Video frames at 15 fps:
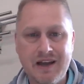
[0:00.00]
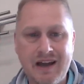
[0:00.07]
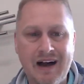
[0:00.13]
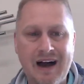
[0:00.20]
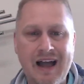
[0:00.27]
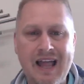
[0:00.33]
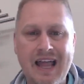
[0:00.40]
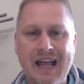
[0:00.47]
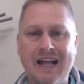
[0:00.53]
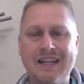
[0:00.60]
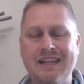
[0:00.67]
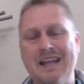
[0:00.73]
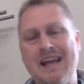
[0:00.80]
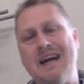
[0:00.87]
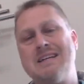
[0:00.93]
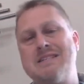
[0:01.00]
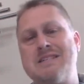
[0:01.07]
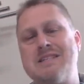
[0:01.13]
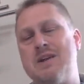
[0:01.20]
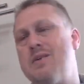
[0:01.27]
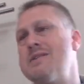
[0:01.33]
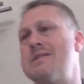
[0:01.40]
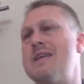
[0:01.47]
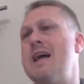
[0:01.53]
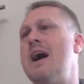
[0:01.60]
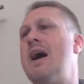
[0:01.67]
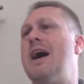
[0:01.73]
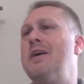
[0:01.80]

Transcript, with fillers: Uh, and yes, there is that